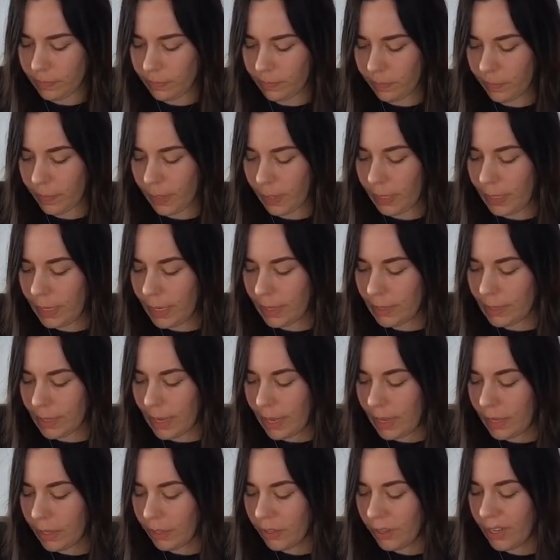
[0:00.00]
And yes, I
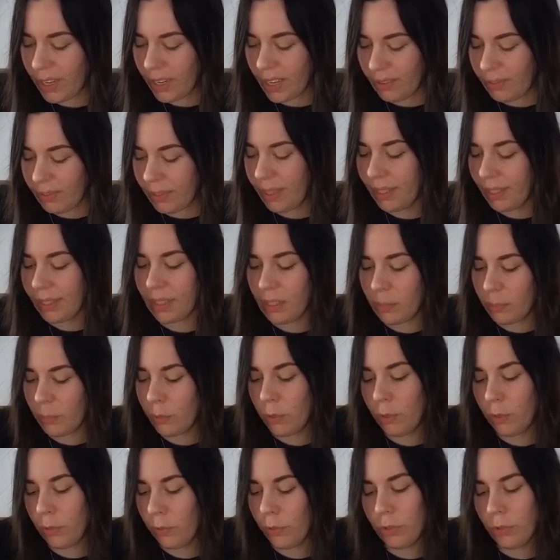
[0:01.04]
agree, I feel like a
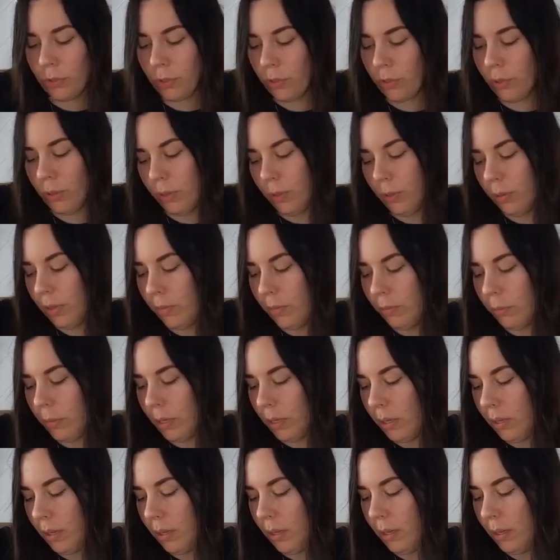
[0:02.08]
spoon would do even
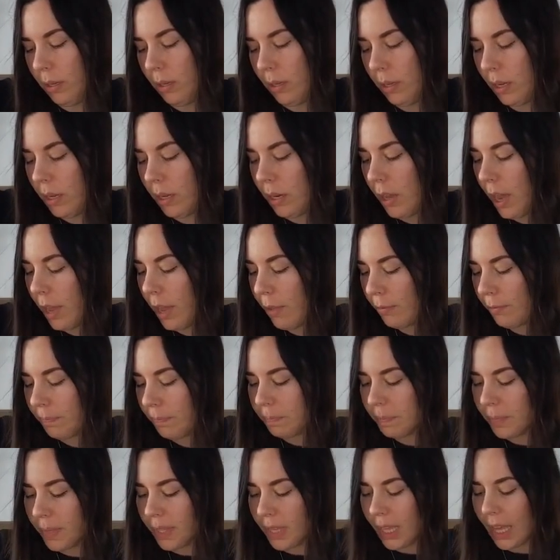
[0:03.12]
better than a knife.
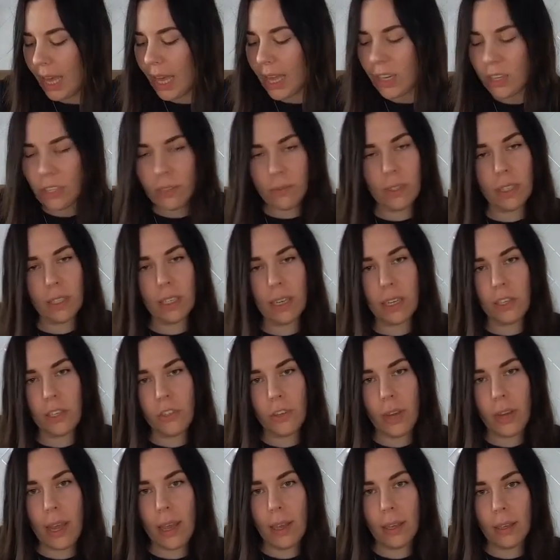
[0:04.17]
Just figured I'd
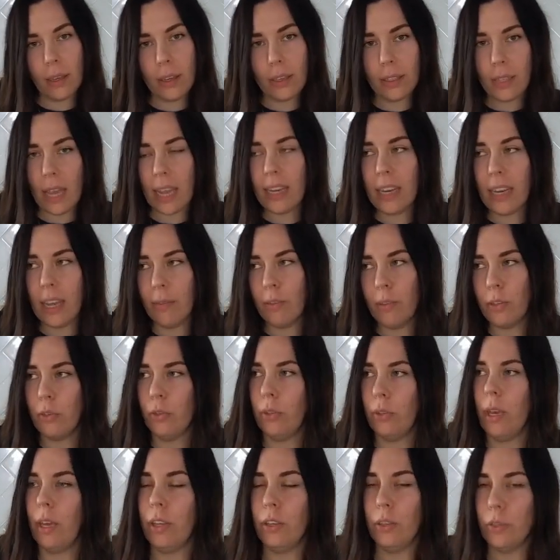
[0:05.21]
try it because I never do
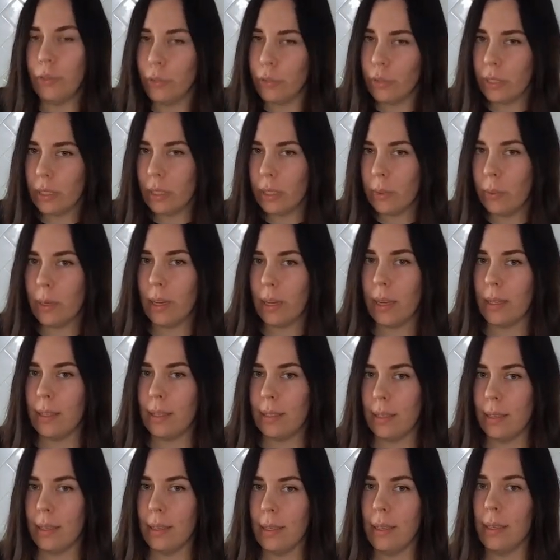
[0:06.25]
that. Usually when I
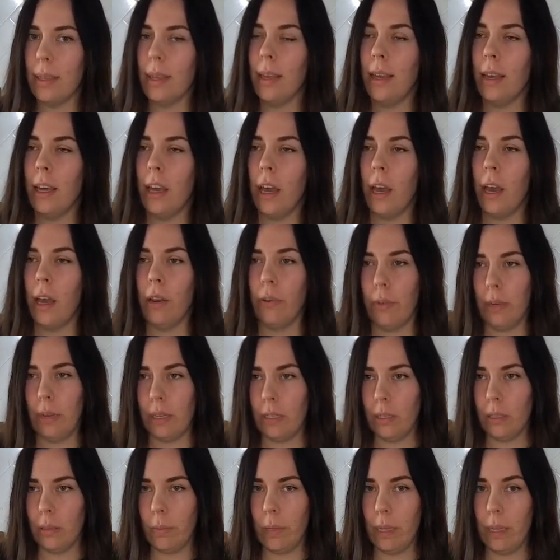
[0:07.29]
see a
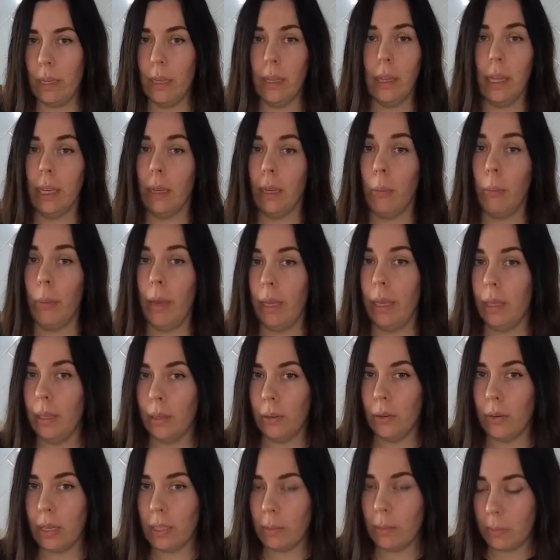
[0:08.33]
recipe, like a baking
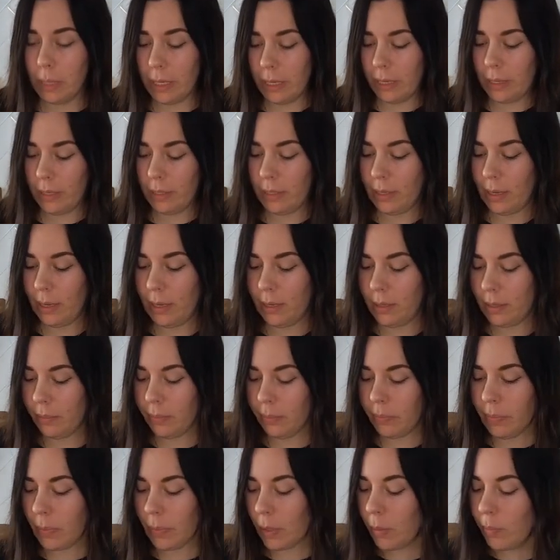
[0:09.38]
recipe, and it says
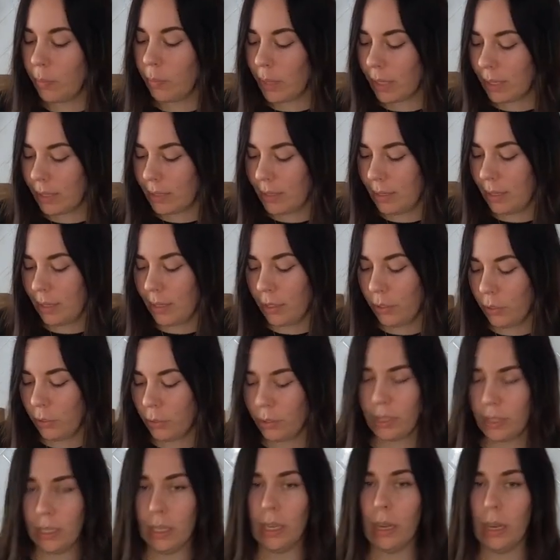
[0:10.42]
mix it in
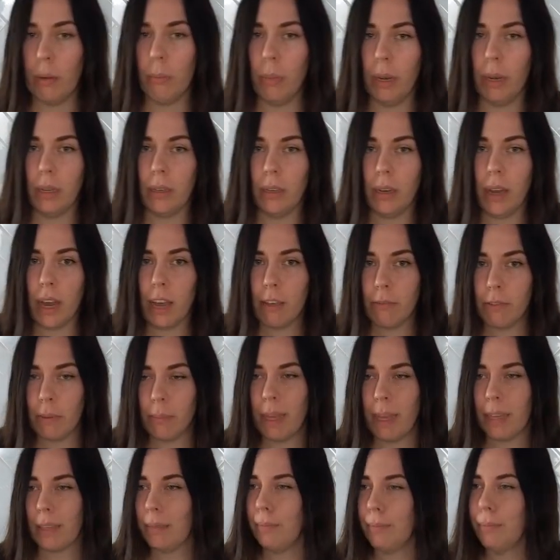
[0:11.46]
using a butter knife, I'm
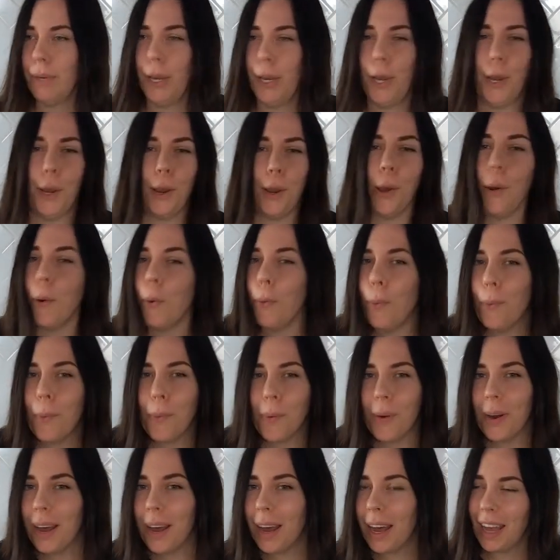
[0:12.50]
like,
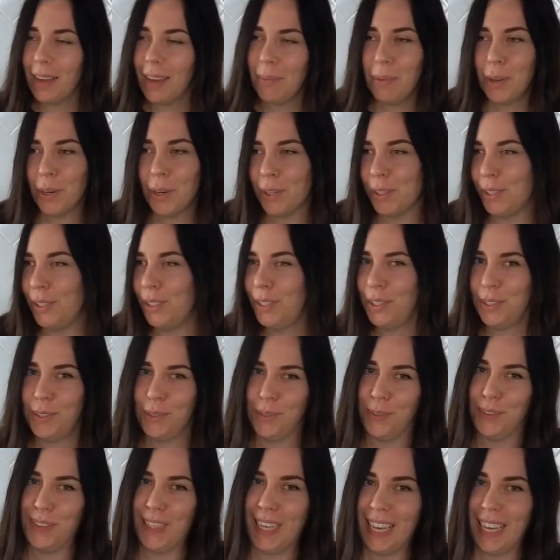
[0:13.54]
no, I'm not gonna do
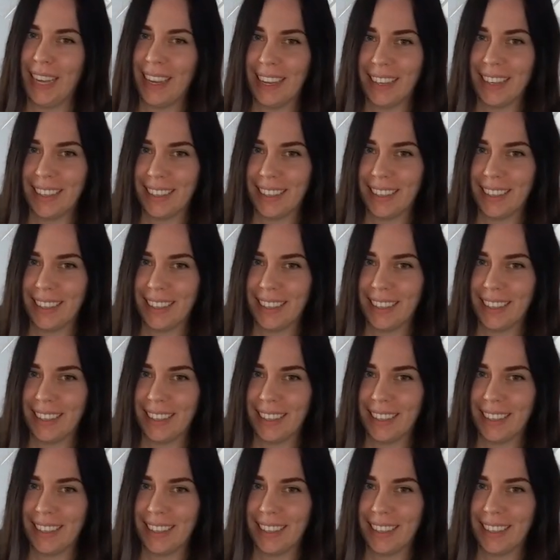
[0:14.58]
that.